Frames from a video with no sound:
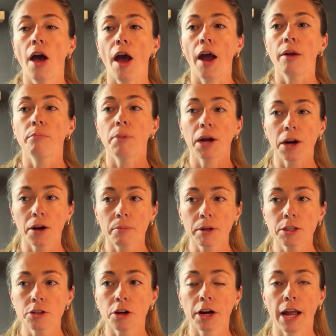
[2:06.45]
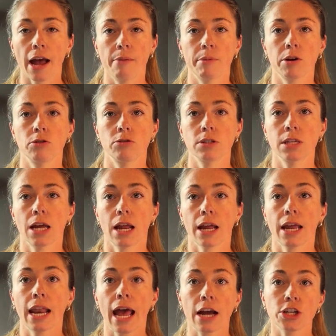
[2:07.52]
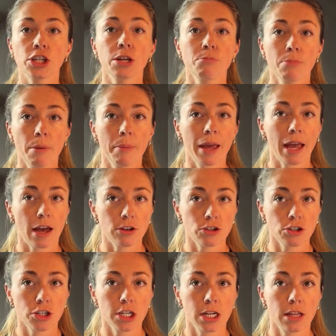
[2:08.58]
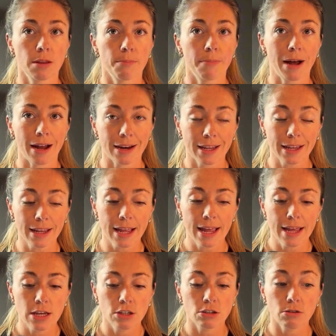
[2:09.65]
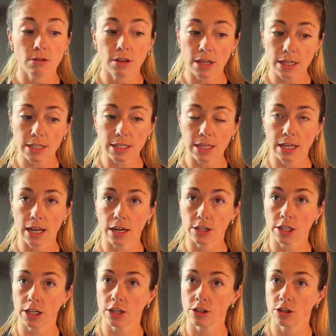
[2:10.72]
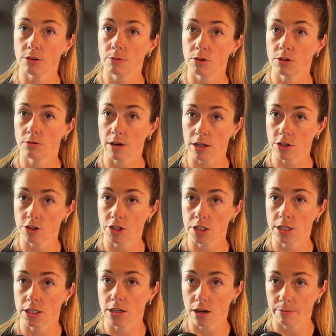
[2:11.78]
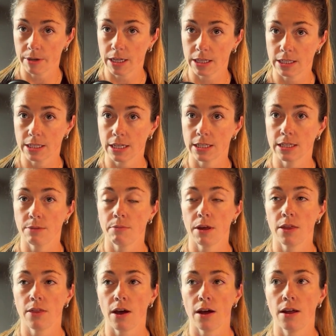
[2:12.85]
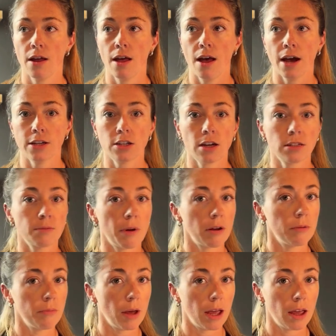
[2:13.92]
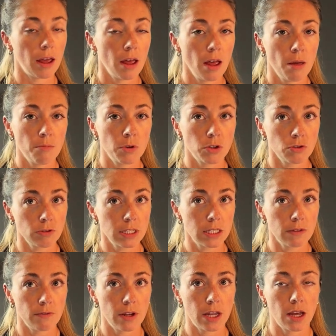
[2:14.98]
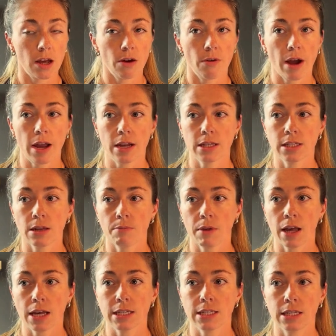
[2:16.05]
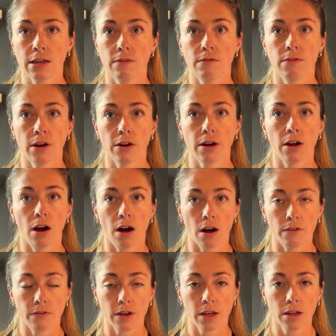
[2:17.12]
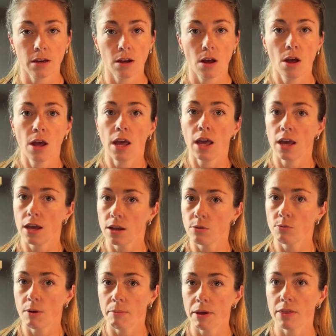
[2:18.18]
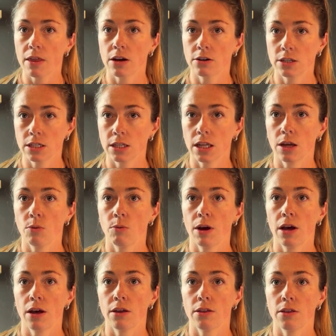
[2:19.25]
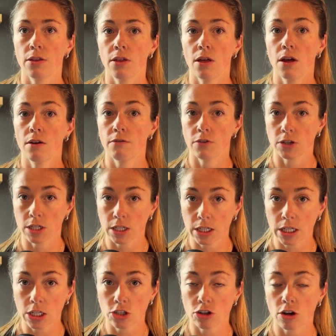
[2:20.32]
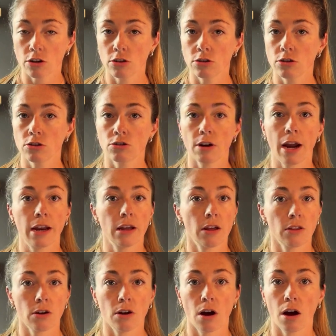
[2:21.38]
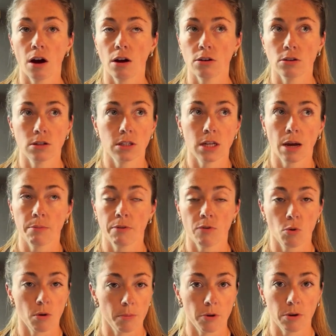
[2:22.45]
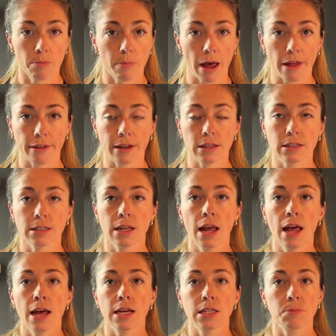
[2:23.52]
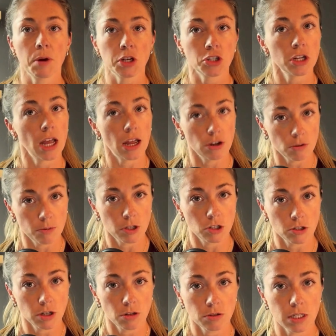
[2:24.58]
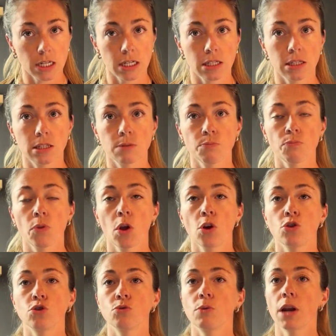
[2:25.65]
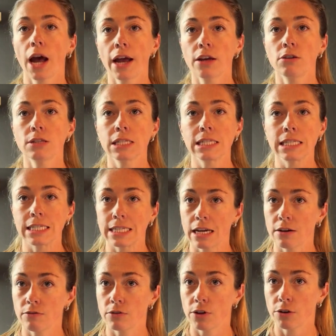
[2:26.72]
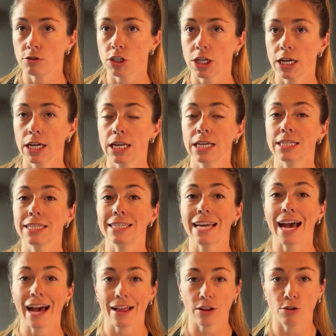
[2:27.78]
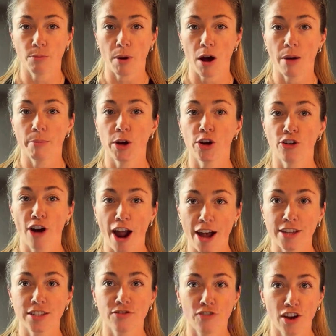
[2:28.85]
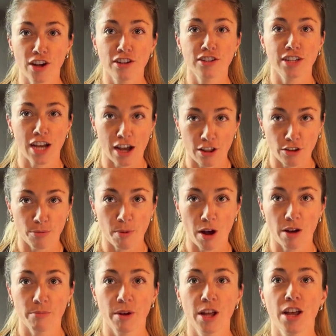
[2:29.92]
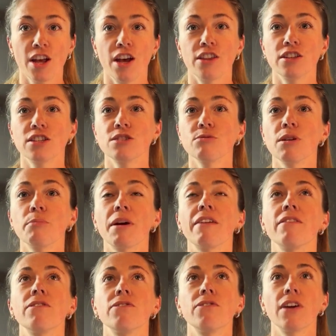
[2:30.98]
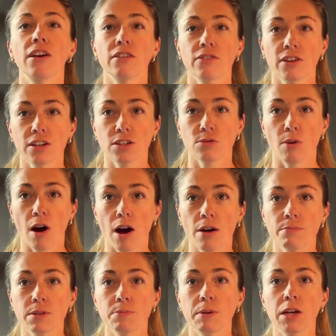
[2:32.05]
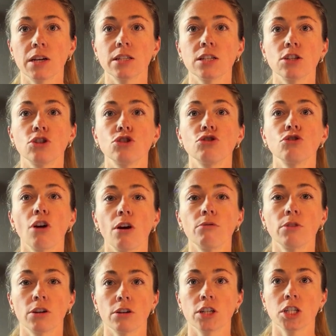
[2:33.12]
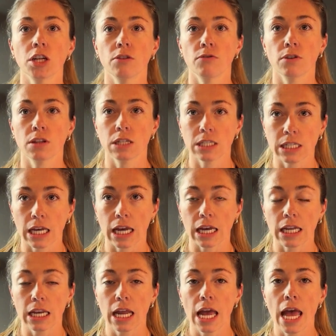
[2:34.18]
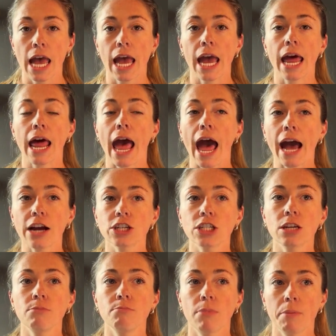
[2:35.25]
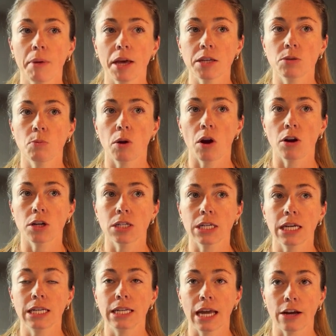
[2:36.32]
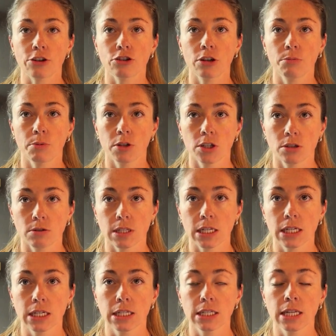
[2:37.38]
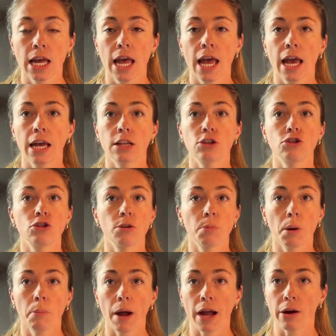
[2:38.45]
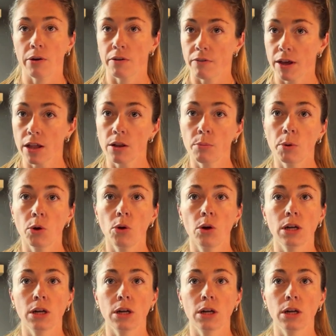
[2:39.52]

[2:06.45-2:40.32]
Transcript: And parabens are chemicals that can actually mimic estrogen in the body. So this can actually contribute to estrogen dominance. That's something that I talked about in my most recent video. And it's something I see very often in women that are dealing with fertility struggles or any other type of hormone imbalance, especially endometriosis. So what I use instead of lotion is tallow balm, grass-fed tallow balm. And this is one of my favorite swaps because it's so nourishing for the skin. It actually mimics what our skin naturally produces. It's super bioavailable.